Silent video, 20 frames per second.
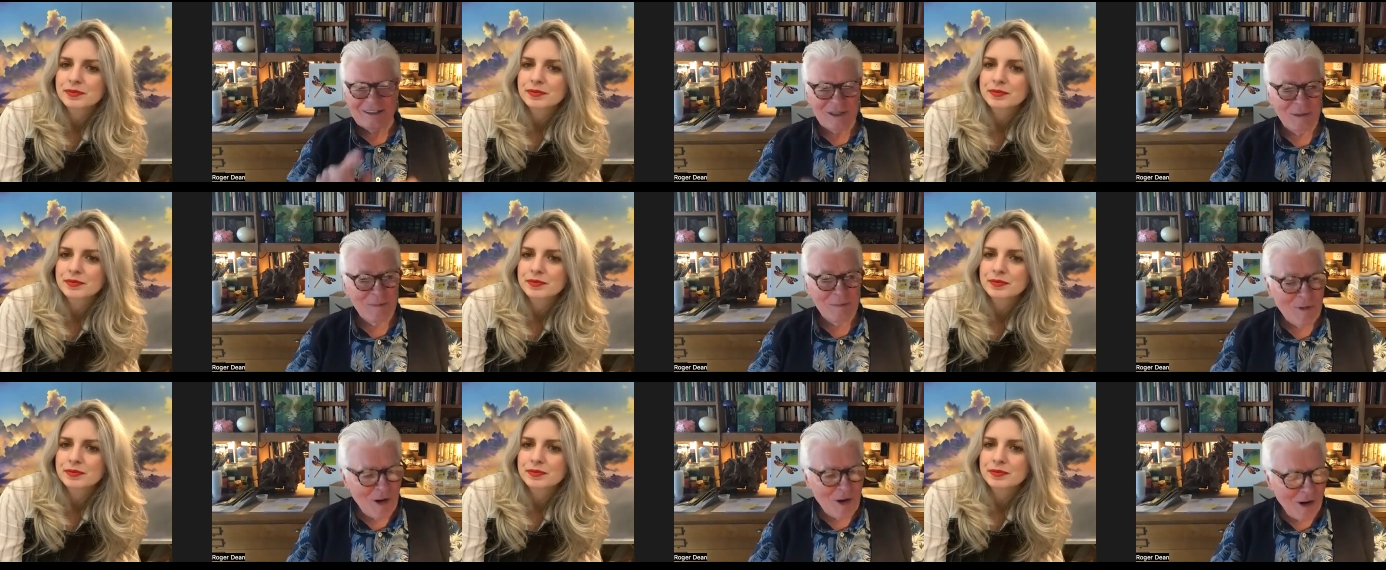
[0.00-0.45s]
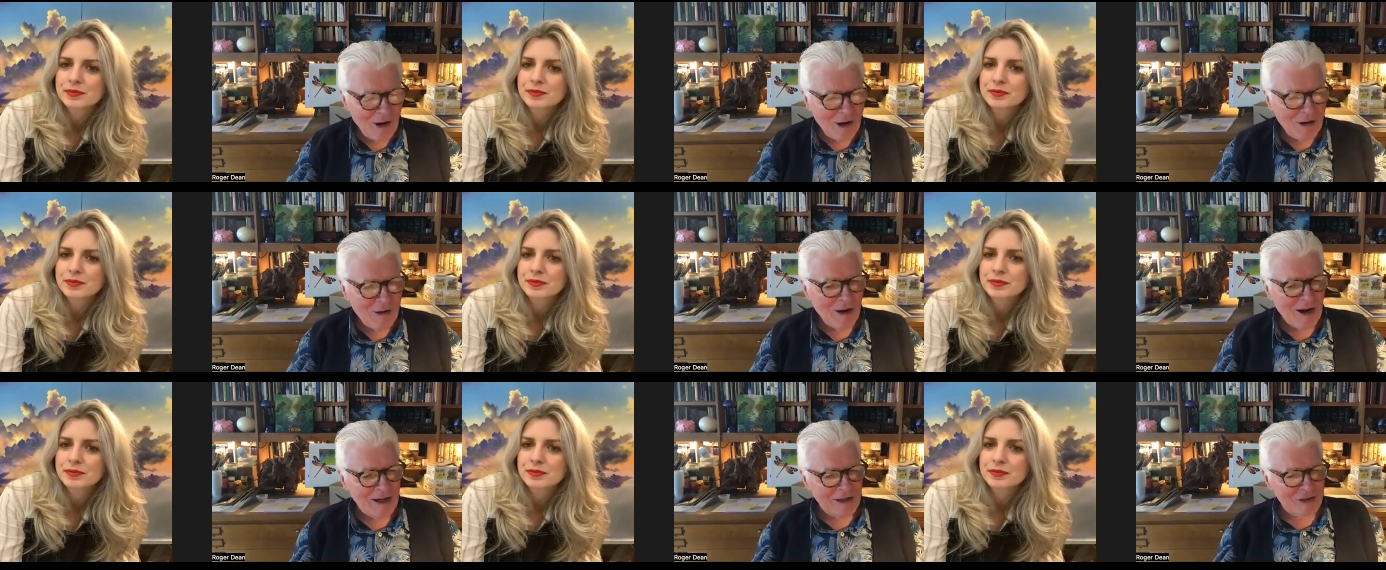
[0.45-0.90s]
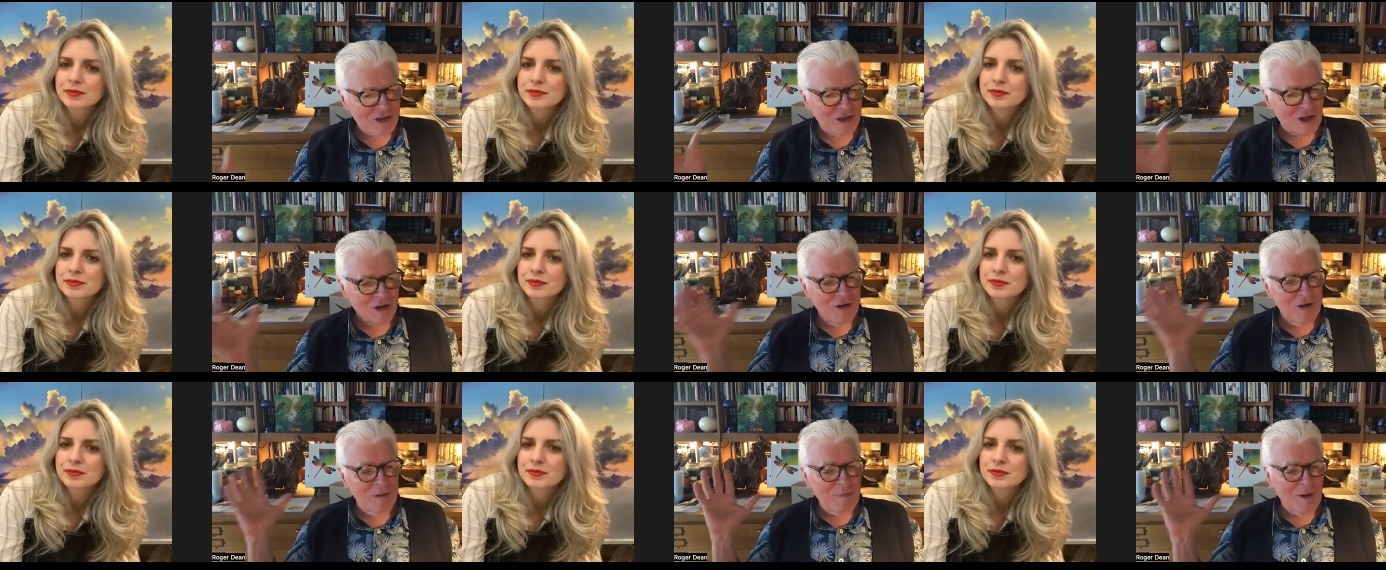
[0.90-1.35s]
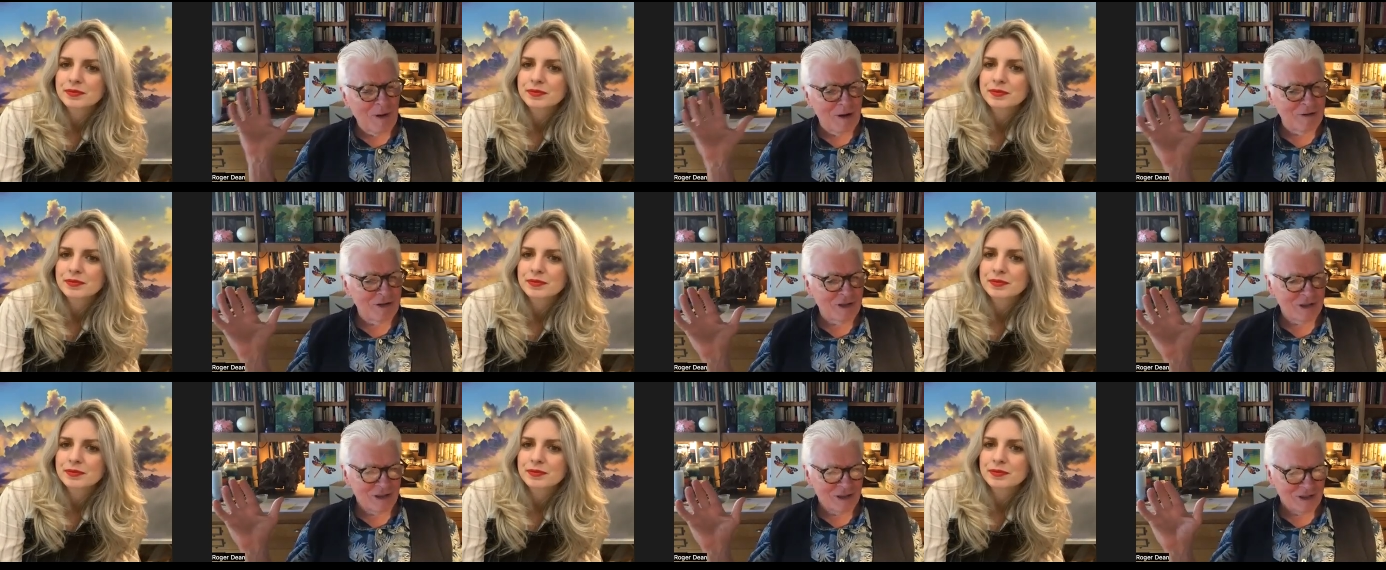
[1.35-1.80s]
Speaker 1: tomorrow I'll show the
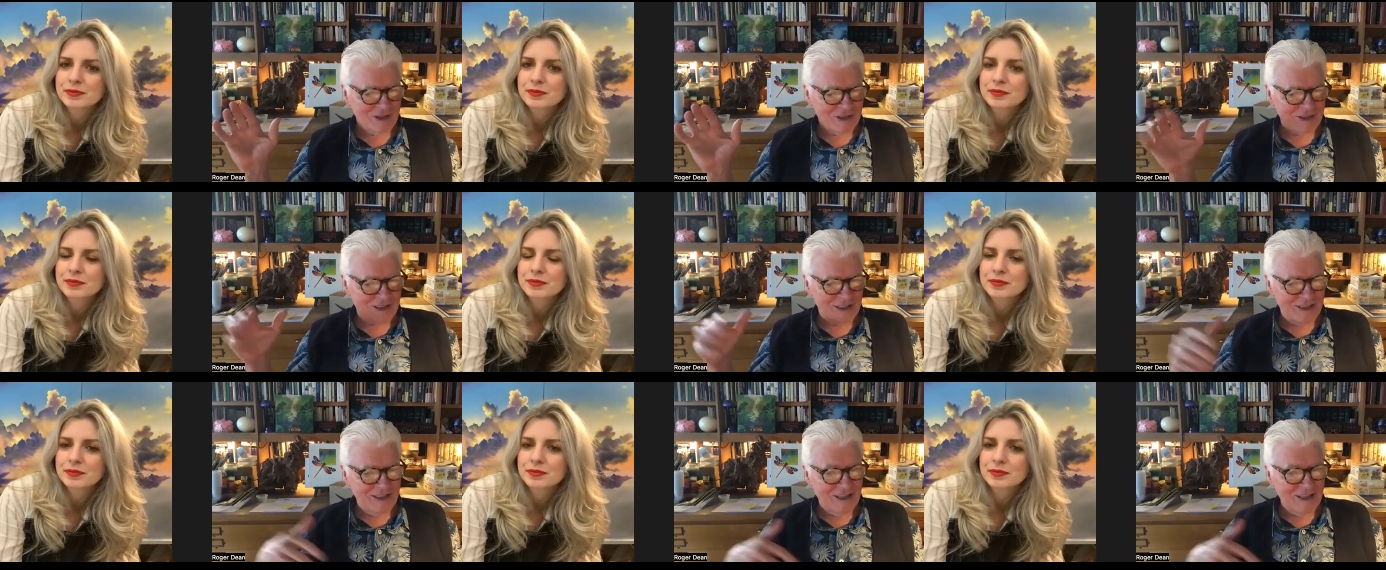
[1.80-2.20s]
posters